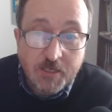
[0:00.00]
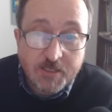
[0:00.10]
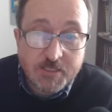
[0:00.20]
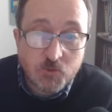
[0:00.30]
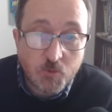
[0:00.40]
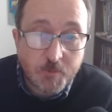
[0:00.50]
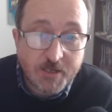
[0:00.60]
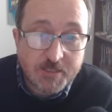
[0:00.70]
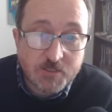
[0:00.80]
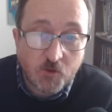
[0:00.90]
This will be
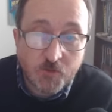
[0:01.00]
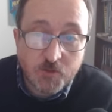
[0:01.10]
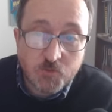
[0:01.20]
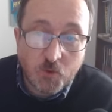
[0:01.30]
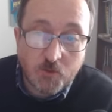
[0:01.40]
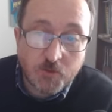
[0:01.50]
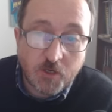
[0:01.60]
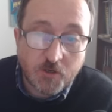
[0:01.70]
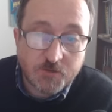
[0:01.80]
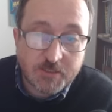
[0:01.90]
based on those
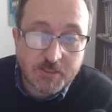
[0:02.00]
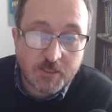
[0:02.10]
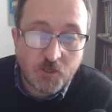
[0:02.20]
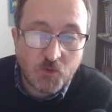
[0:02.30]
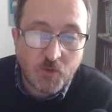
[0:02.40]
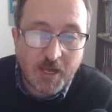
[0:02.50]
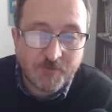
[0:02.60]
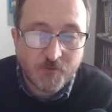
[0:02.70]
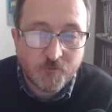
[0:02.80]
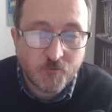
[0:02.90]
wildcarding who
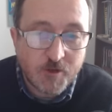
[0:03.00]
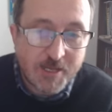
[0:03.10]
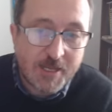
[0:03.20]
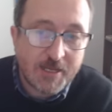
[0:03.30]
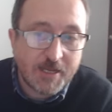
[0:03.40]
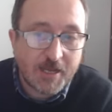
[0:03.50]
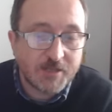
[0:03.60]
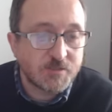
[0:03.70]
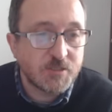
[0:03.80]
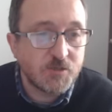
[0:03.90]
have a free hit in
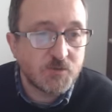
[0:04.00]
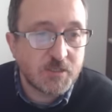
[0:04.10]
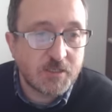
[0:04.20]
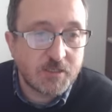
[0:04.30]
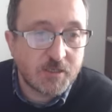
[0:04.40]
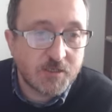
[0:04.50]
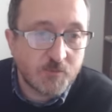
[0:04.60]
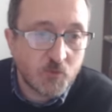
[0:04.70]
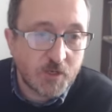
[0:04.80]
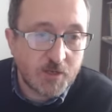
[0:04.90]
hand to use in
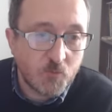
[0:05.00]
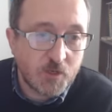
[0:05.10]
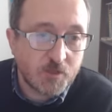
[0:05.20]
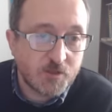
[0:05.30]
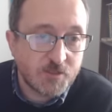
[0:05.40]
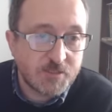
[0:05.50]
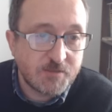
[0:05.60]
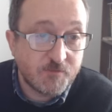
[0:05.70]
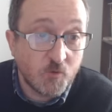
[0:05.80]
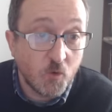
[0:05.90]
double game week
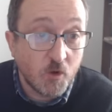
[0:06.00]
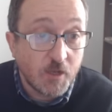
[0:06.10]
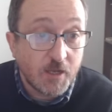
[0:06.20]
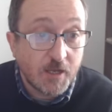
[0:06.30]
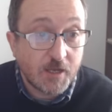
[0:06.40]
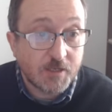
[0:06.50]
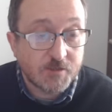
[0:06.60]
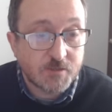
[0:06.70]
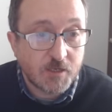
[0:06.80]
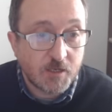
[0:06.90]
34,
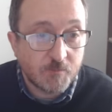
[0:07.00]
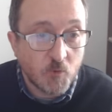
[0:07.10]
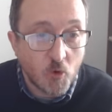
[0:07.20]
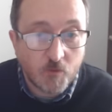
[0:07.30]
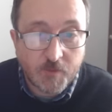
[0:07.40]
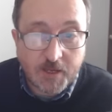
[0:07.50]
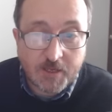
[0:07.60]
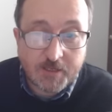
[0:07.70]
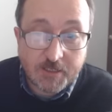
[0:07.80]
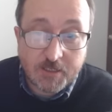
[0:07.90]
and more on that
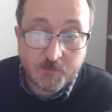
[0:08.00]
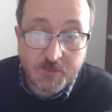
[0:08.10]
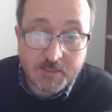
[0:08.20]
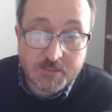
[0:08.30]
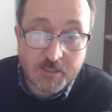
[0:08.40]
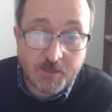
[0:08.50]
in a little bit.